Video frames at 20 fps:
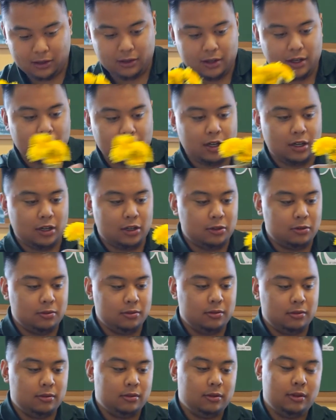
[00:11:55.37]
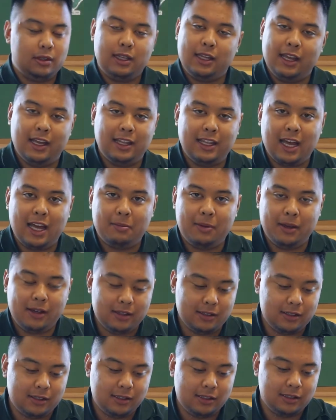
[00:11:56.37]
going to go in that
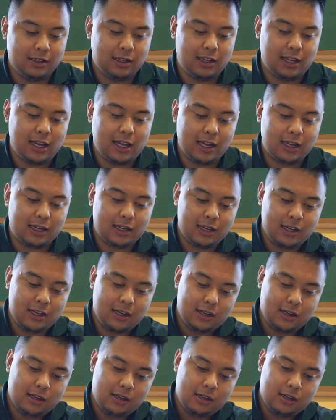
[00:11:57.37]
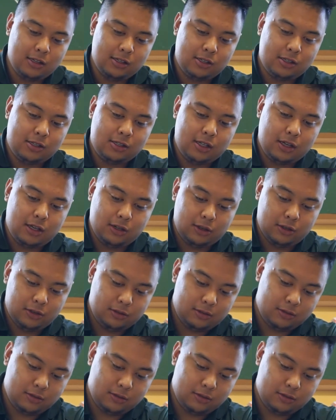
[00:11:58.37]
page like so.